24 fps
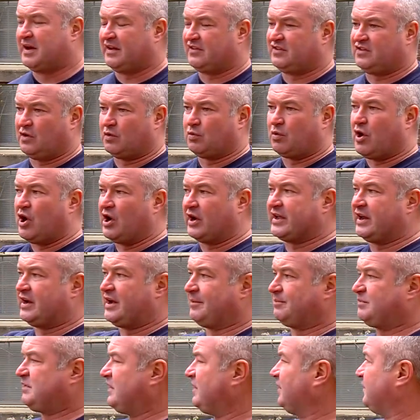as you're walking
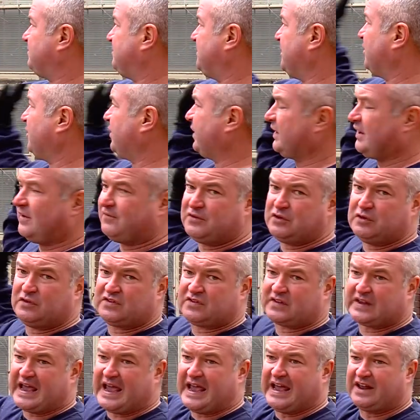up to this building, if you
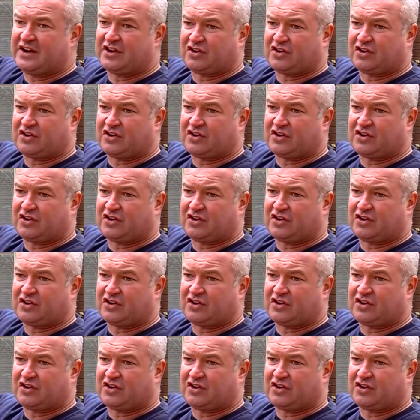scan